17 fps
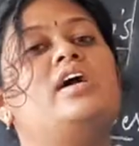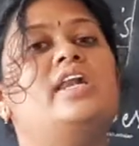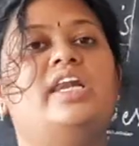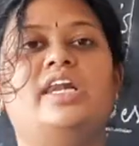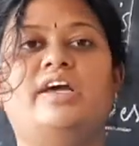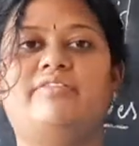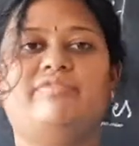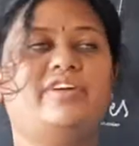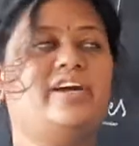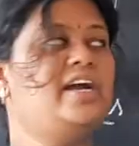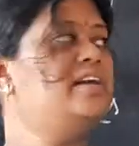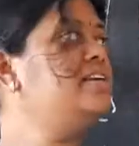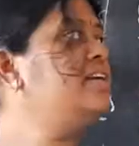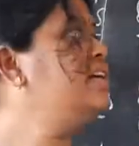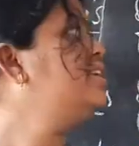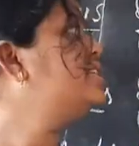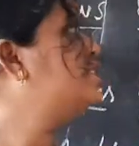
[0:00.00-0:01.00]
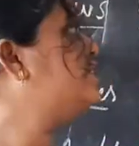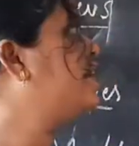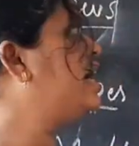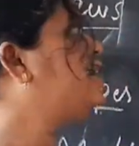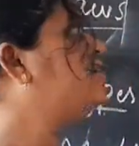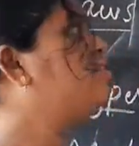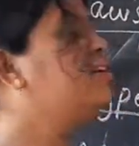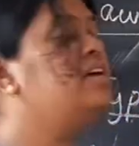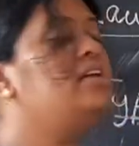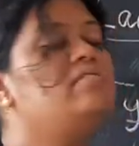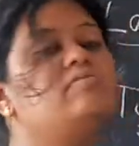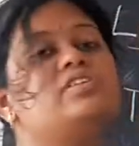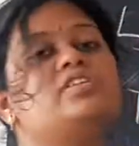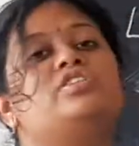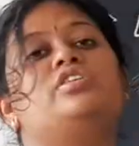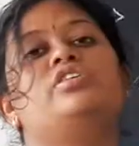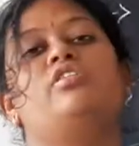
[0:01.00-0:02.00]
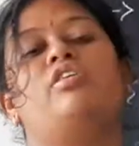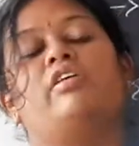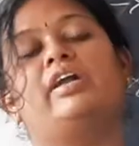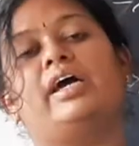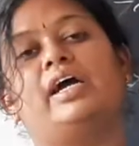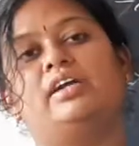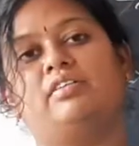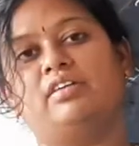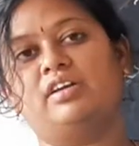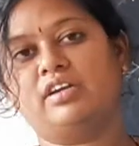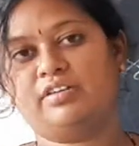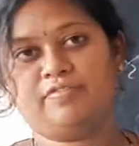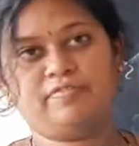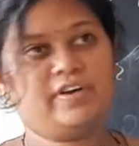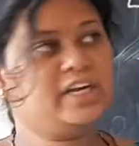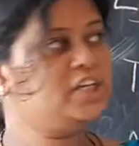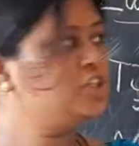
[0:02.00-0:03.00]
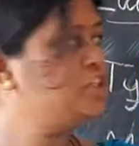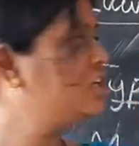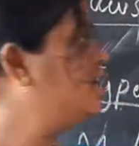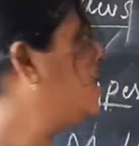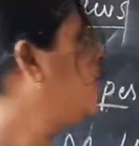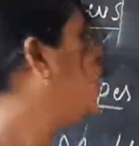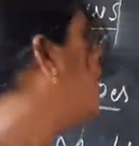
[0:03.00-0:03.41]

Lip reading: left hand. That is lateral inversion or lateral reflection.